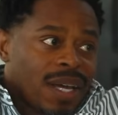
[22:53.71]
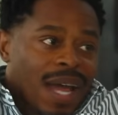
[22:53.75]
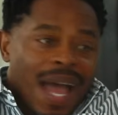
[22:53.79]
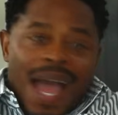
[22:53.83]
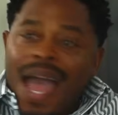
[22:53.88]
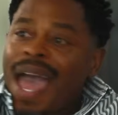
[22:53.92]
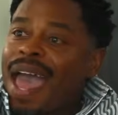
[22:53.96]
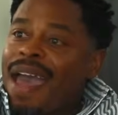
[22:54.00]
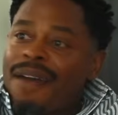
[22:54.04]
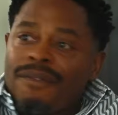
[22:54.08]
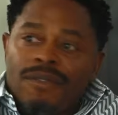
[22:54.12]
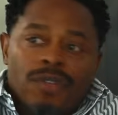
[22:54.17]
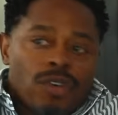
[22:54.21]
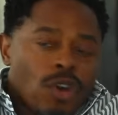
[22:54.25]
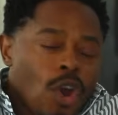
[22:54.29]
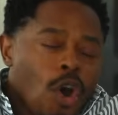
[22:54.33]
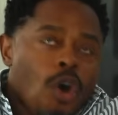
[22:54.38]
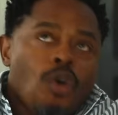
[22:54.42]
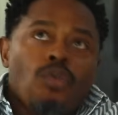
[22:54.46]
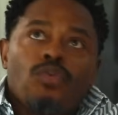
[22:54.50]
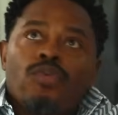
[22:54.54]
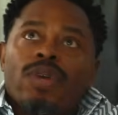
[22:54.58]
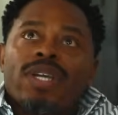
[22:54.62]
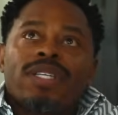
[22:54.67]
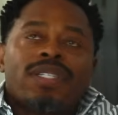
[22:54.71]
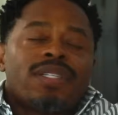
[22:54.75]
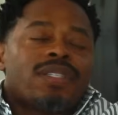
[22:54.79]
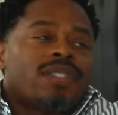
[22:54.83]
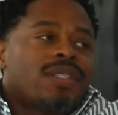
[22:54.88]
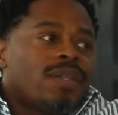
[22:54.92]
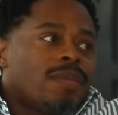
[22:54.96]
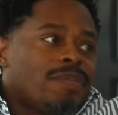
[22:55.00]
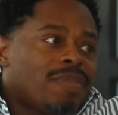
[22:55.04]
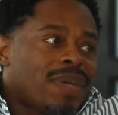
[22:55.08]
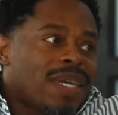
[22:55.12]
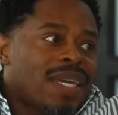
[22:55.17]
I have no reason
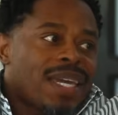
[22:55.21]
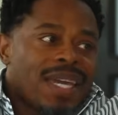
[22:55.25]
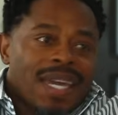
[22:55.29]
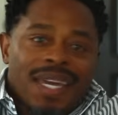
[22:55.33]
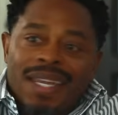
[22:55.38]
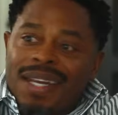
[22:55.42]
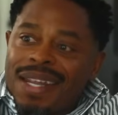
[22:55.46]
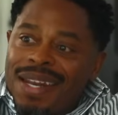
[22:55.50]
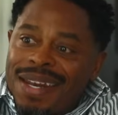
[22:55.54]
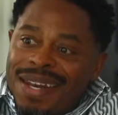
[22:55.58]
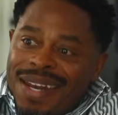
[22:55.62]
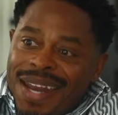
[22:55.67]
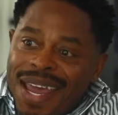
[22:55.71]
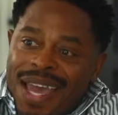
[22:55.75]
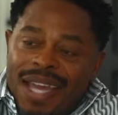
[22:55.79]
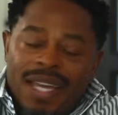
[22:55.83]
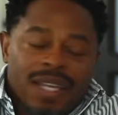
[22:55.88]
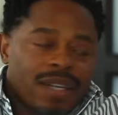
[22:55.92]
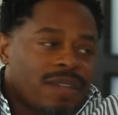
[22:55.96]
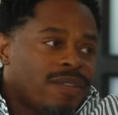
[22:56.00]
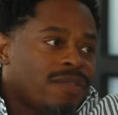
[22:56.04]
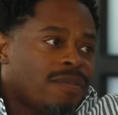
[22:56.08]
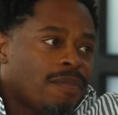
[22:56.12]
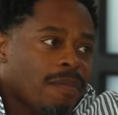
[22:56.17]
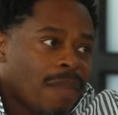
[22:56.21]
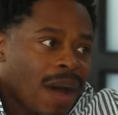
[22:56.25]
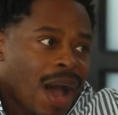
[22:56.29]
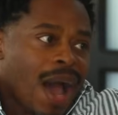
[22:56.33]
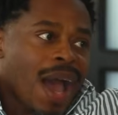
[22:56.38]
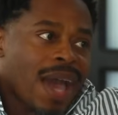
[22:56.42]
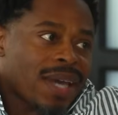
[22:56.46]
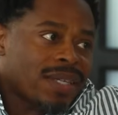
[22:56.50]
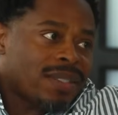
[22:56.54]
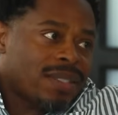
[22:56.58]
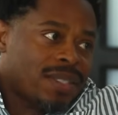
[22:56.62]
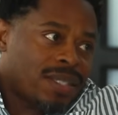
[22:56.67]
to be in a negative
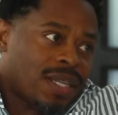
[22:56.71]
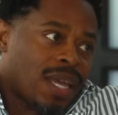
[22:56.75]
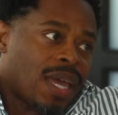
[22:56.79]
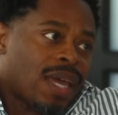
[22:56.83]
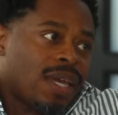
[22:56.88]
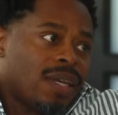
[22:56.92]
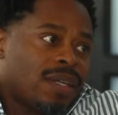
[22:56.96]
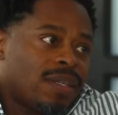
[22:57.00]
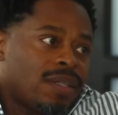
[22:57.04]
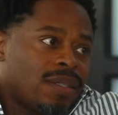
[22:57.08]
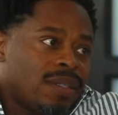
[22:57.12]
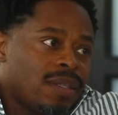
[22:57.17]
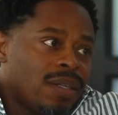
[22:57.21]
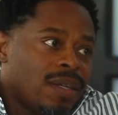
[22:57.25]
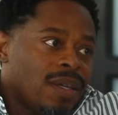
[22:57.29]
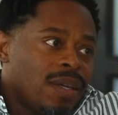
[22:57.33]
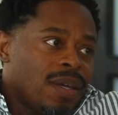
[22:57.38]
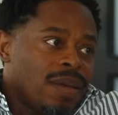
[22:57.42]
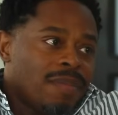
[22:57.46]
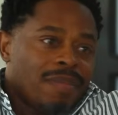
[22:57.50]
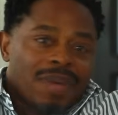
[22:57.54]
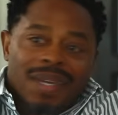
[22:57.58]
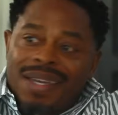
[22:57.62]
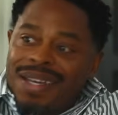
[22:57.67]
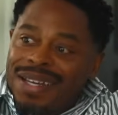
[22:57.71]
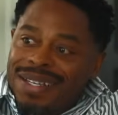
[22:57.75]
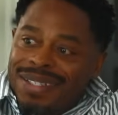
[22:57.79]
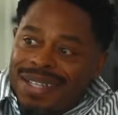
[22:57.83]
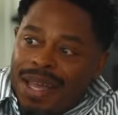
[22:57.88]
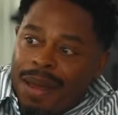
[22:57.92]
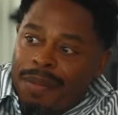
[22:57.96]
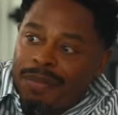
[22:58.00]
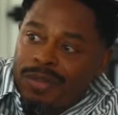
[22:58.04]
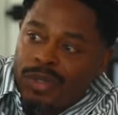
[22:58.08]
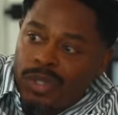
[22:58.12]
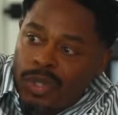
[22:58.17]
mindset because
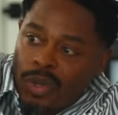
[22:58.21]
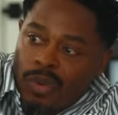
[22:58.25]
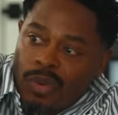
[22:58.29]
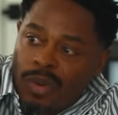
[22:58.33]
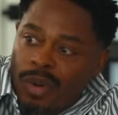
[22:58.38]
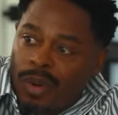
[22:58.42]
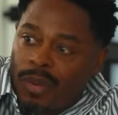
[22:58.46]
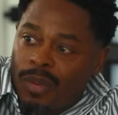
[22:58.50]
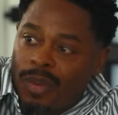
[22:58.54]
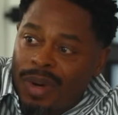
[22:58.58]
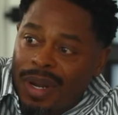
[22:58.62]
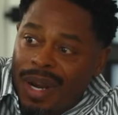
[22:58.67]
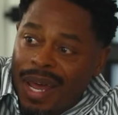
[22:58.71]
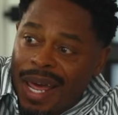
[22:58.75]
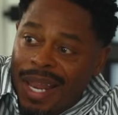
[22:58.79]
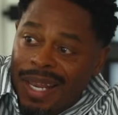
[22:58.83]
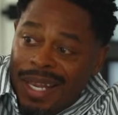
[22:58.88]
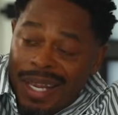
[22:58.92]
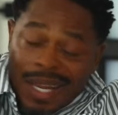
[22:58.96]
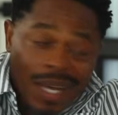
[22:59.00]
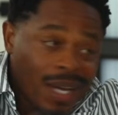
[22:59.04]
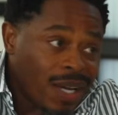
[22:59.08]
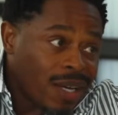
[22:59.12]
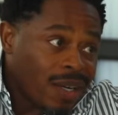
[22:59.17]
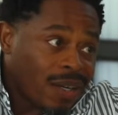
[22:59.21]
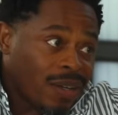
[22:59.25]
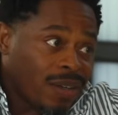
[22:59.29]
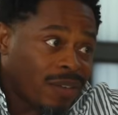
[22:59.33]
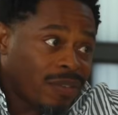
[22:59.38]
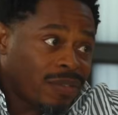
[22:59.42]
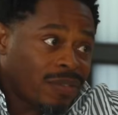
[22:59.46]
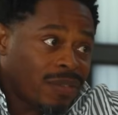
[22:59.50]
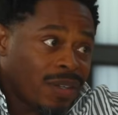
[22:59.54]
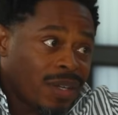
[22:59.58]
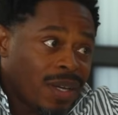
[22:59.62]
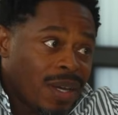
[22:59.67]
I'm doing what I love,
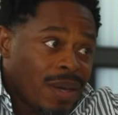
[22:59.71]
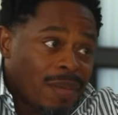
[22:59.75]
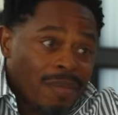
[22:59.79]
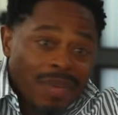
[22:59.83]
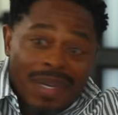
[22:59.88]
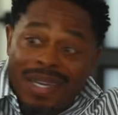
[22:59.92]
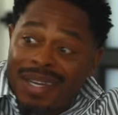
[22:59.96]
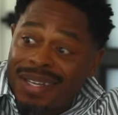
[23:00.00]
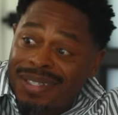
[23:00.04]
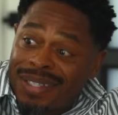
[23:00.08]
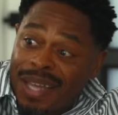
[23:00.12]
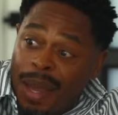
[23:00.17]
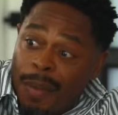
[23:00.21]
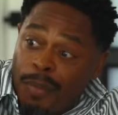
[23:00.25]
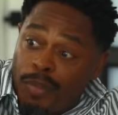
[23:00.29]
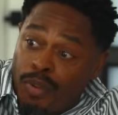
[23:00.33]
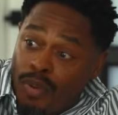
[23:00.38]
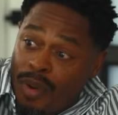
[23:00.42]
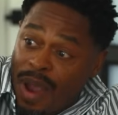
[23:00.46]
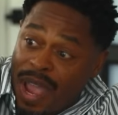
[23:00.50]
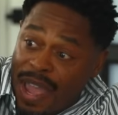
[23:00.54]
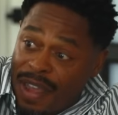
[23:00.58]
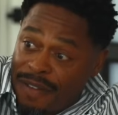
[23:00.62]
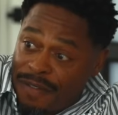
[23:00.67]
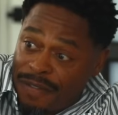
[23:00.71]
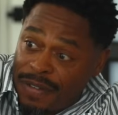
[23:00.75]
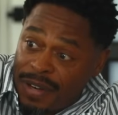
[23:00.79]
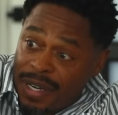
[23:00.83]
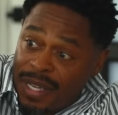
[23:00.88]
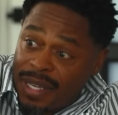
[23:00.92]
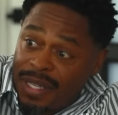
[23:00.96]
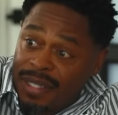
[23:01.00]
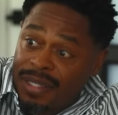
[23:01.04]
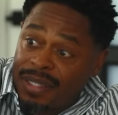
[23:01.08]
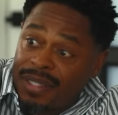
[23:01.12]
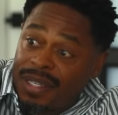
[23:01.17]
because I prayed for
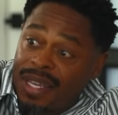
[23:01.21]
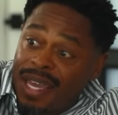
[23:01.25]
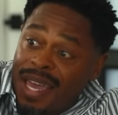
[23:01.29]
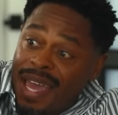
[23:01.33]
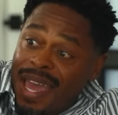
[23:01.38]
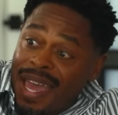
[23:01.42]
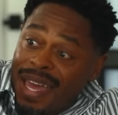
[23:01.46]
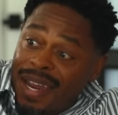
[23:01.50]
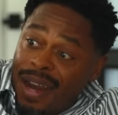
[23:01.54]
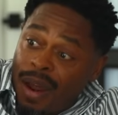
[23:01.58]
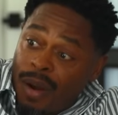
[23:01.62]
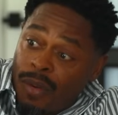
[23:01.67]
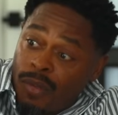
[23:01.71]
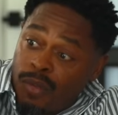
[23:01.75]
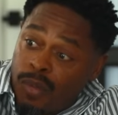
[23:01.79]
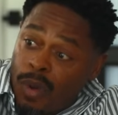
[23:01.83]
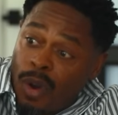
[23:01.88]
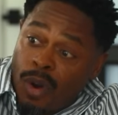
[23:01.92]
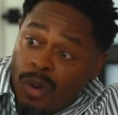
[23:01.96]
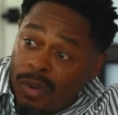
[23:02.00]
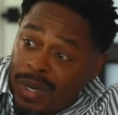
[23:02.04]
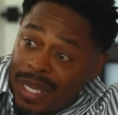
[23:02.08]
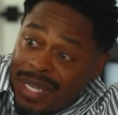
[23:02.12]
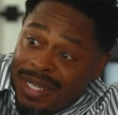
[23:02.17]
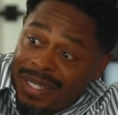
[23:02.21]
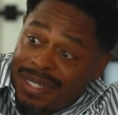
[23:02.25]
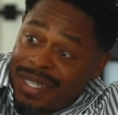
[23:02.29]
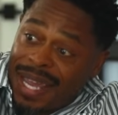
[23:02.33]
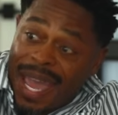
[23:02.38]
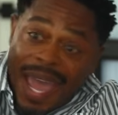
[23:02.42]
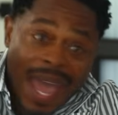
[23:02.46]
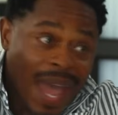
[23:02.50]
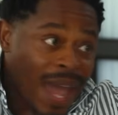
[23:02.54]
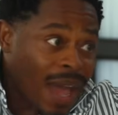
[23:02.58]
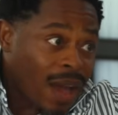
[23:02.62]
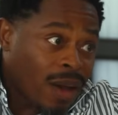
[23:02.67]
this and I wrote it
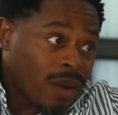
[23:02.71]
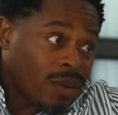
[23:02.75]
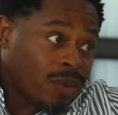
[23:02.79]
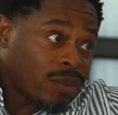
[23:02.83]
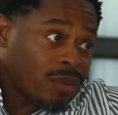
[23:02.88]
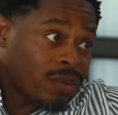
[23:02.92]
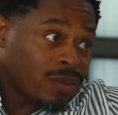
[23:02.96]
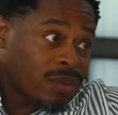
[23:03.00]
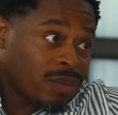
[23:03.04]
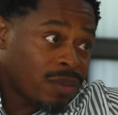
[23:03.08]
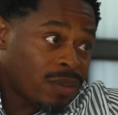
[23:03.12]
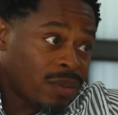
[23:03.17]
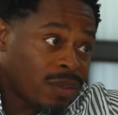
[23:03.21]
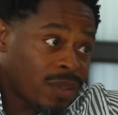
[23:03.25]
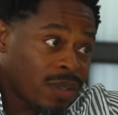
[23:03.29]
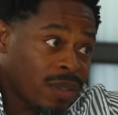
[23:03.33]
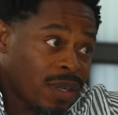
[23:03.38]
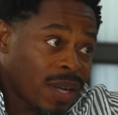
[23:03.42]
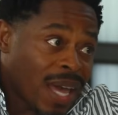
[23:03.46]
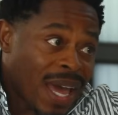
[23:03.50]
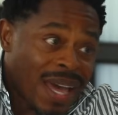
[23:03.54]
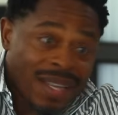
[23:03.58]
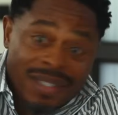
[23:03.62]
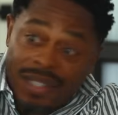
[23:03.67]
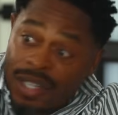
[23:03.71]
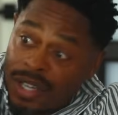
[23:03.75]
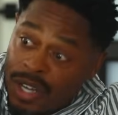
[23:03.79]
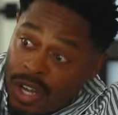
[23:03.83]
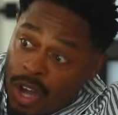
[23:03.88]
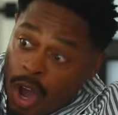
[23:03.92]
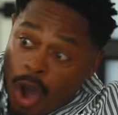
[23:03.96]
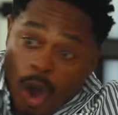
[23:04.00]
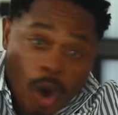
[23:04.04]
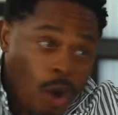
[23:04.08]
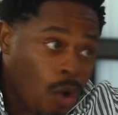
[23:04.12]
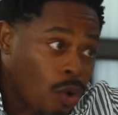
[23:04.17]
down as a
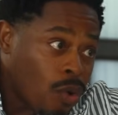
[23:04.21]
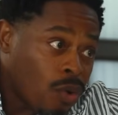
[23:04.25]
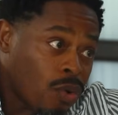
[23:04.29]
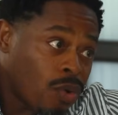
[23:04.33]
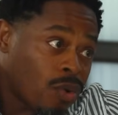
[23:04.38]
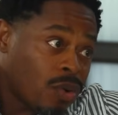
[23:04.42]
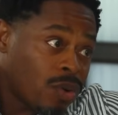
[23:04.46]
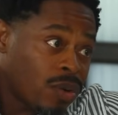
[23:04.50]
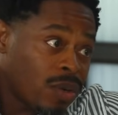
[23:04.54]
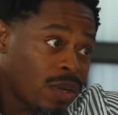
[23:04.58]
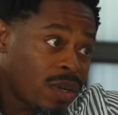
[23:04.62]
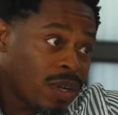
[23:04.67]
goal